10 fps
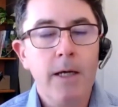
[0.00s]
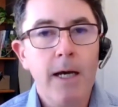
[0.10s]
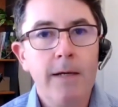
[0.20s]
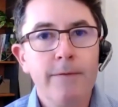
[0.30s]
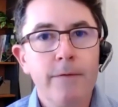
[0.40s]

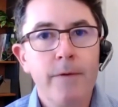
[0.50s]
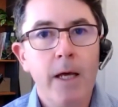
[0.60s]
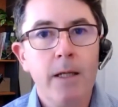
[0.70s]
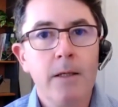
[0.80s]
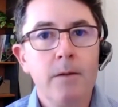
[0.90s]
half of
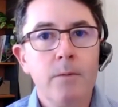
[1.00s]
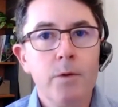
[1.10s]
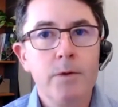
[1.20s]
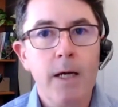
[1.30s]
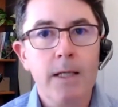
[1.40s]
that
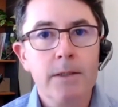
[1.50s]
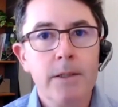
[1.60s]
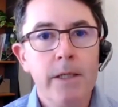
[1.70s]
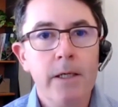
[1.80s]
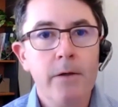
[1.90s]
was
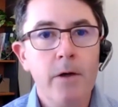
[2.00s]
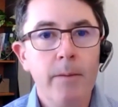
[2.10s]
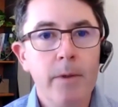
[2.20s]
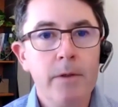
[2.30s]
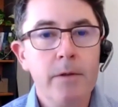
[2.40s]
RC and
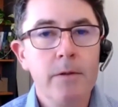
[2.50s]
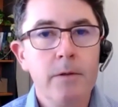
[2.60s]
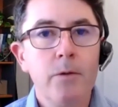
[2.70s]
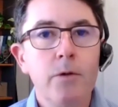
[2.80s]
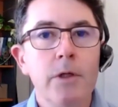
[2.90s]
diamond,
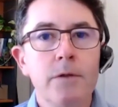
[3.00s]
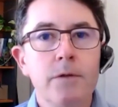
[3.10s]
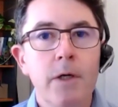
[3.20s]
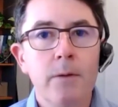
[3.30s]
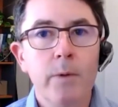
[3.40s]
all at
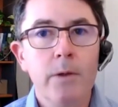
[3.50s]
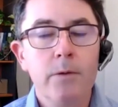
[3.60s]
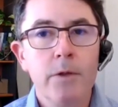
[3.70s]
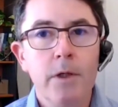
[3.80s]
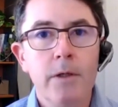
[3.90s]

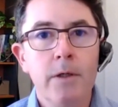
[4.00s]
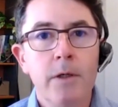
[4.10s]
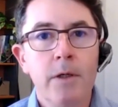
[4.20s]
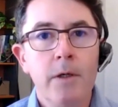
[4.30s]
Sidewell. So